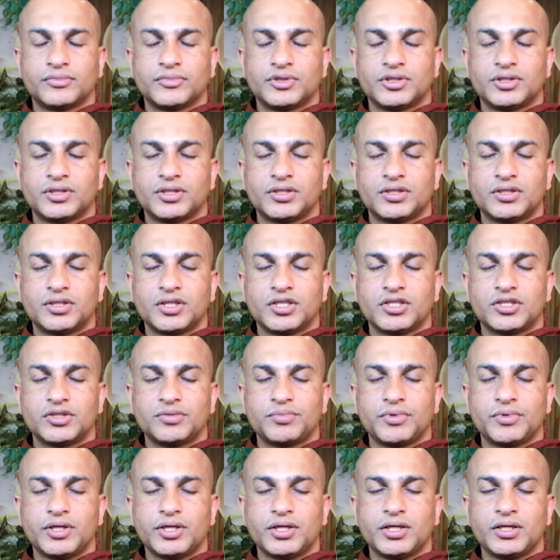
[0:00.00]
Just
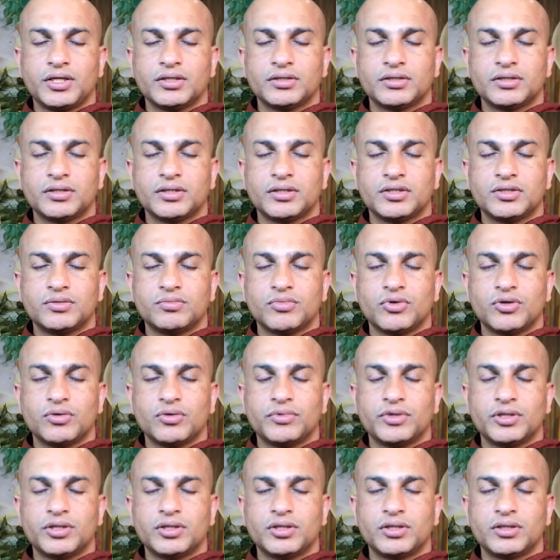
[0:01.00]
experience this
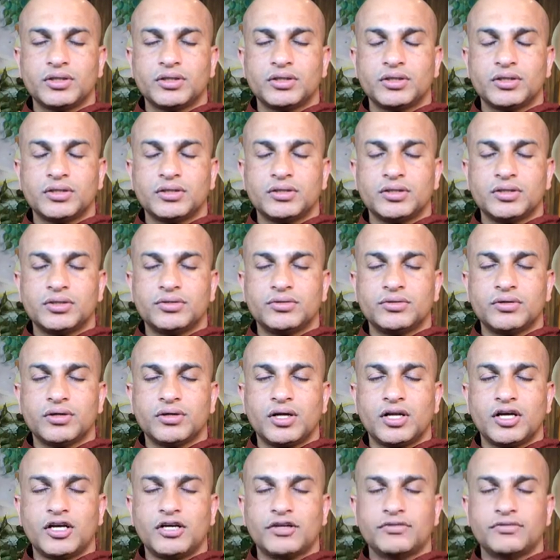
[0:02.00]
moment. This is your
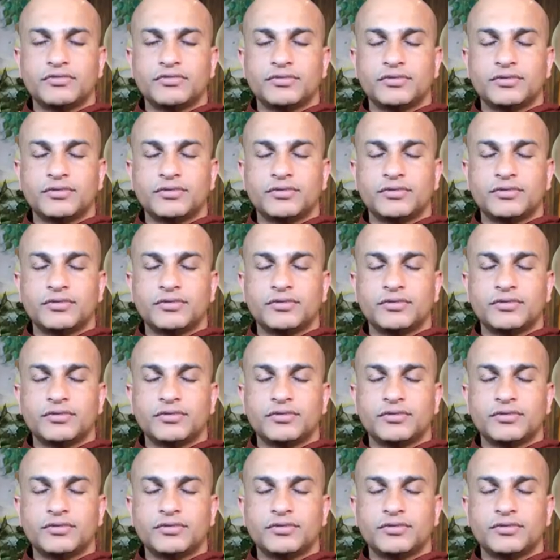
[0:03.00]
life.